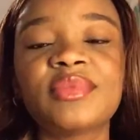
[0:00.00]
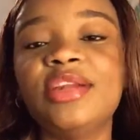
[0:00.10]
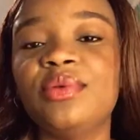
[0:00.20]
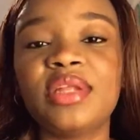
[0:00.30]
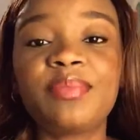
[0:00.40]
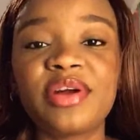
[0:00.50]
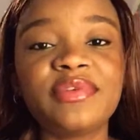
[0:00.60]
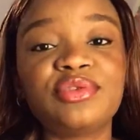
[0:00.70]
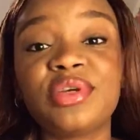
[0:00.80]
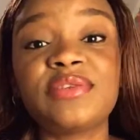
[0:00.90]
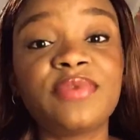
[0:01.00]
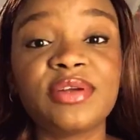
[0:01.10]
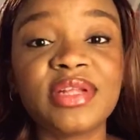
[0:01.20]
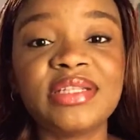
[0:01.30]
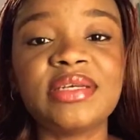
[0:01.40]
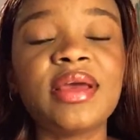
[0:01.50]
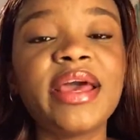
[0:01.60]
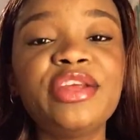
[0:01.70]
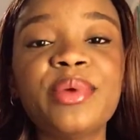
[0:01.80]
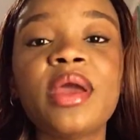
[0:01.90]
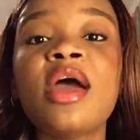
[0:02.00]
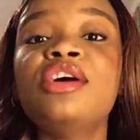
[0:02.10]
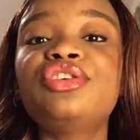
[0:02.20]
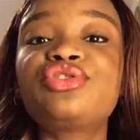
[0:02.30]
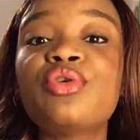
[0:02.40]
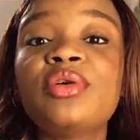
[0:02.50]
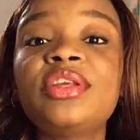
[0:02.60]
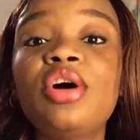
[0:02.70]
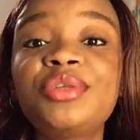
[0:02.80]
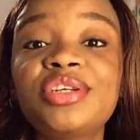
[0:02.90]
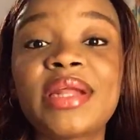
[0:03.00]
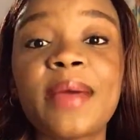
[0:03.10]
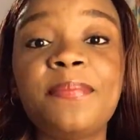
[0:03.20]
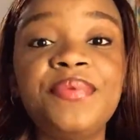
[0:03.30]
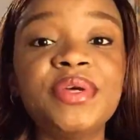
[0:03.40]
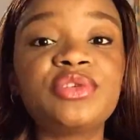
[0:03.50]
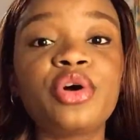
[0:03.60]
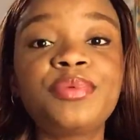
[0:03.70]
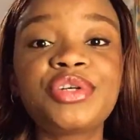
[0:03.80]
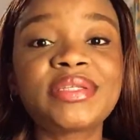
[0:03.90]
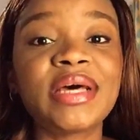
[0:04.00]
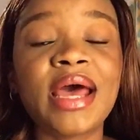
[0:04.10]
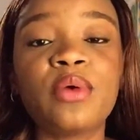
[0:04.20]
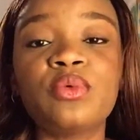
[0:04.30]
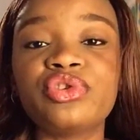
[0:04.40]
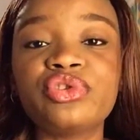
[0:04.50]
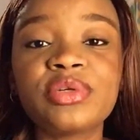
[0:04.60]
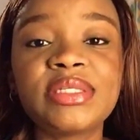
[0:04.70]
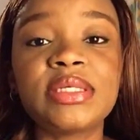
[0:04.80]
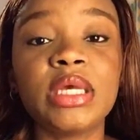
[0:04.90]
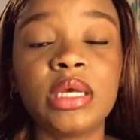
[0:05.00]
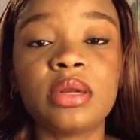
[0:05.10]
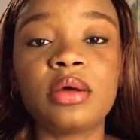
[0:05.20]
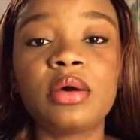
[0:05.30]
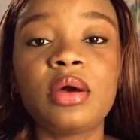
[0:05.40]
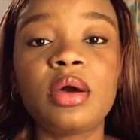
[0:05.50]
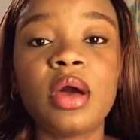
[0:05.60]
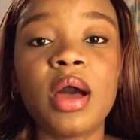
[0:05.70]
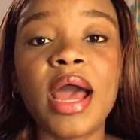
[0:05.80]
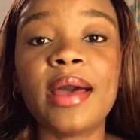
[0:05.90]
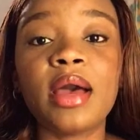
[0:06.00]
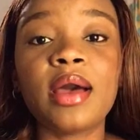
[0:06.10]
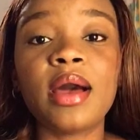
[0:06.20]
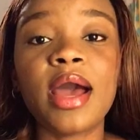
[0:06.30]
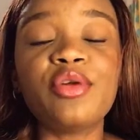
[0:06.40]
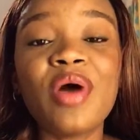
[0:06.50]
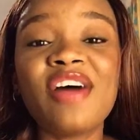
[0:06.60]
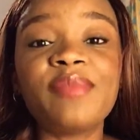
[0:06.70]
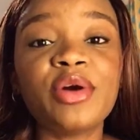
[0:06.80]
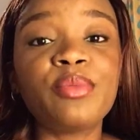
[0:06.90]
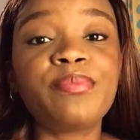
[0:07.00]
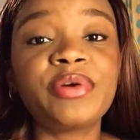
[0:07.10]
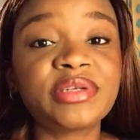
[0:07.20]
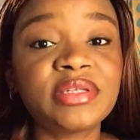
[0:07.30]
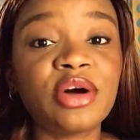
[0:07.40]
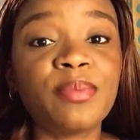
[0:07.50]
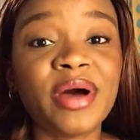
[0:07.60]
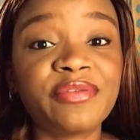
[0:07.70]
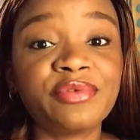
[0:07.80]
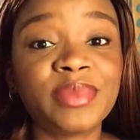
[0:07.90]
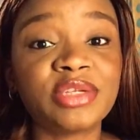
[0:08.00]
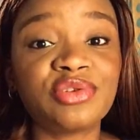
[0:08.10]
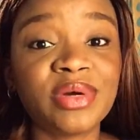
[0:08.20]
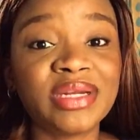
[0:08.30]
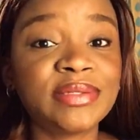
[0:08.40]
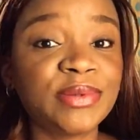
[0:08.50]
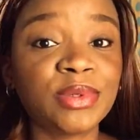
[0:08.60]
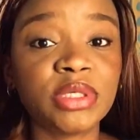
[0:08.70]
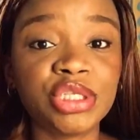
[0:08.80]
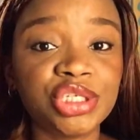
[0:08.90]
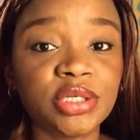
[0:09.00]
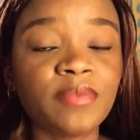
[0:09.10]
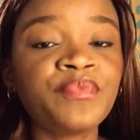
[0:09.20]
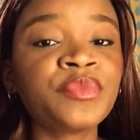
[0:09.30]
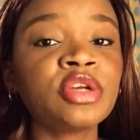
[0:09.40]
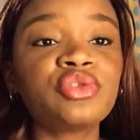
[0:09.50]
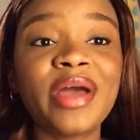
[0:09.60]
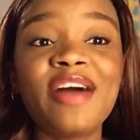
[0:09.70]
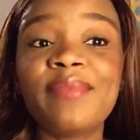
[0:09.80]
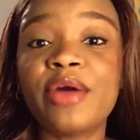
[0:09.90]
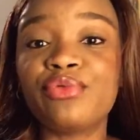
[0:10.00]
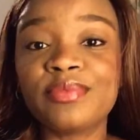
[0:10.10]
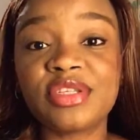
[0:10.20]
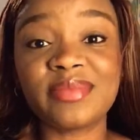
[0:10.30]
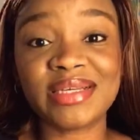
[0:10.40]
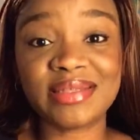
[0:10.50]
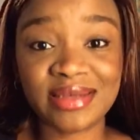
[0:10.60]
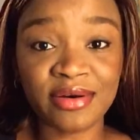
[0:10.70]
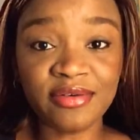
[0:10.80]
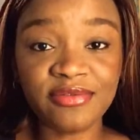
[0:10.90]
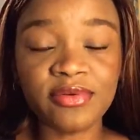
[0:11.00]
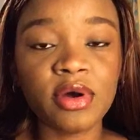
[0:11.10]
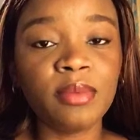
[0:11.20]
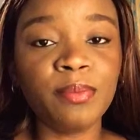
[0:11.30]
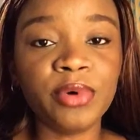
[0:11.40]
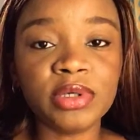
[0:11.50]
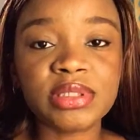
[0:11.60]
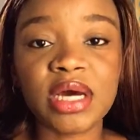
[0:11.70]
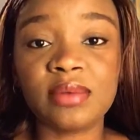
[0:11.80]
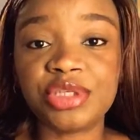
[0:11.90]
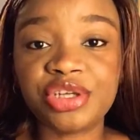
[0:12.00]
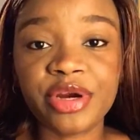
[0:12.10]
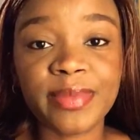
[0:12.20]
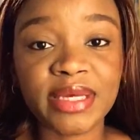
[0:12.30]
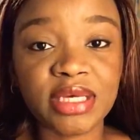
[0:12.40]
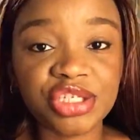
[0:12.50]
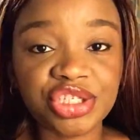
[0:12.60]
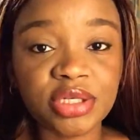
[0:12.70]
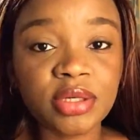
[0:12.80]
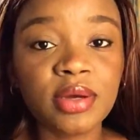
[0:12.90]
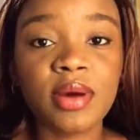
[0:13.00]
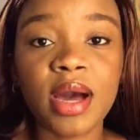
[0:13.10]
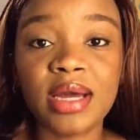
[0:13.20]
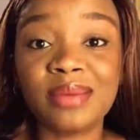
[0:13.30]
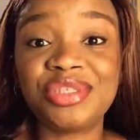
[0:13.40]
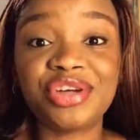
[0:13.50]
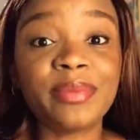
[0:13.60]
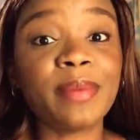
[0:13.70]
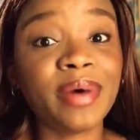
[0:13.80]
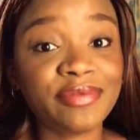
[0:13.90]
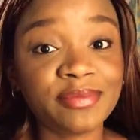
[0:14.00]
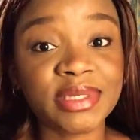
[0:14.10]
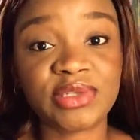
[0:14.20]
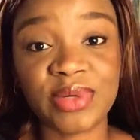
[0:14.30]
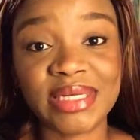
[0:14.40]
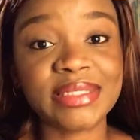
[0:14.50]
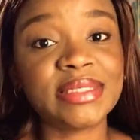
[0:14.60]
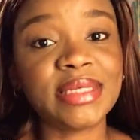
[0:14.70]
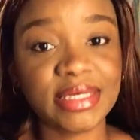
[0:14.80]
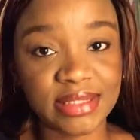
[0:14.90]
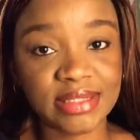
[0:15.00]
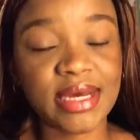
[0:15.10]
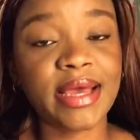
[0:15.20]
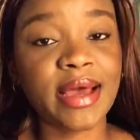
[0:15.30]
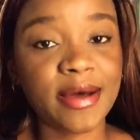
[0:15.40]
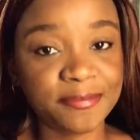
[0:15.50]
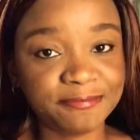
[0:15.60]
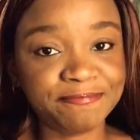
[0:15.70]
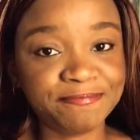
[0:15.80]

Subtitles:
anyway, that private talk is for another day. Anyway, so the option that I picked were options that I was not in. I don't have my own personal bathroom and toilet or kitchen. So I have my room to myself, but I'm sharing my kitchen and I'm sharing my bathroom and toilet. Yes, I am.